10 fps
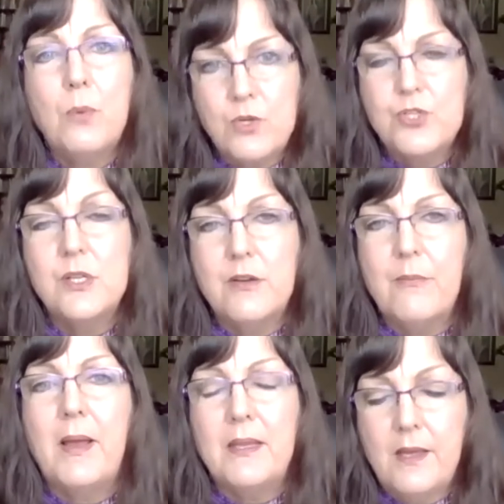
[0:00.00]
portion of
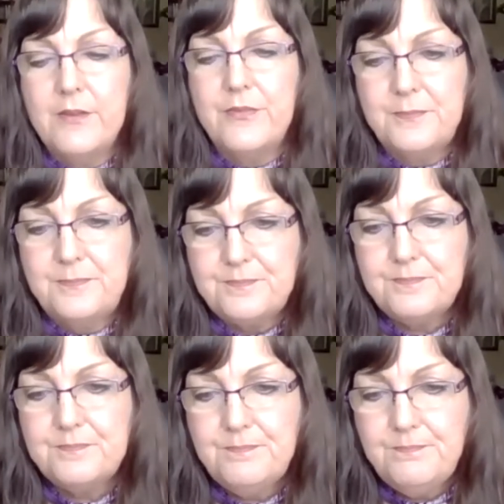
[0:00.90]
my life.
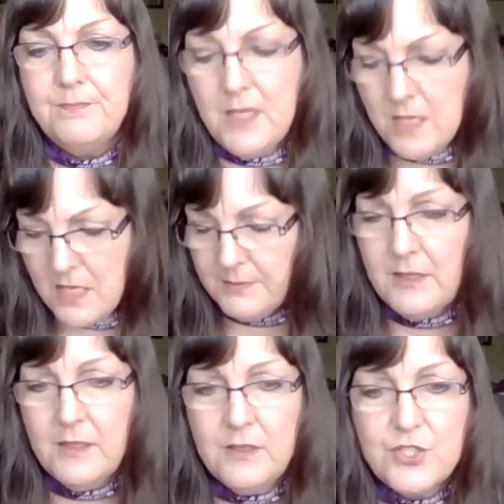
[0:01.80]

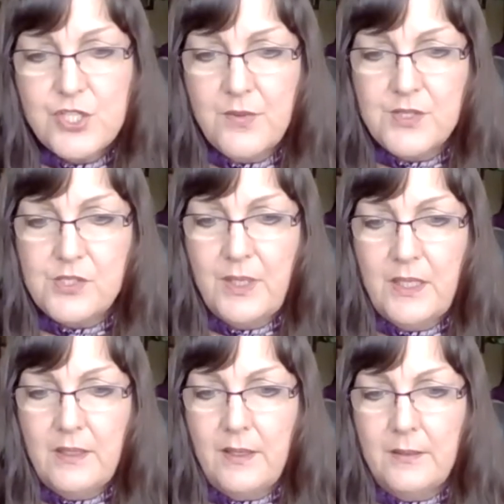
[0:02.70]
I'm going to share the
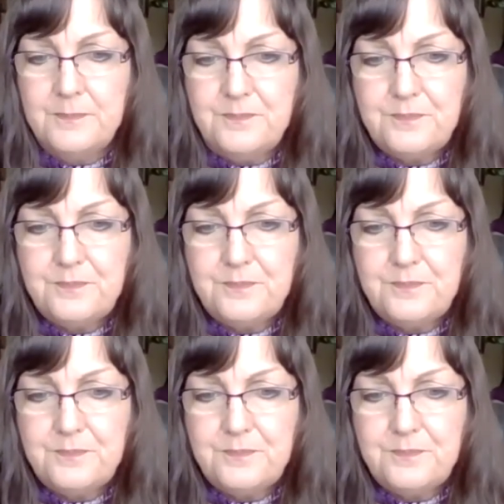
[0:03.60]
screen again.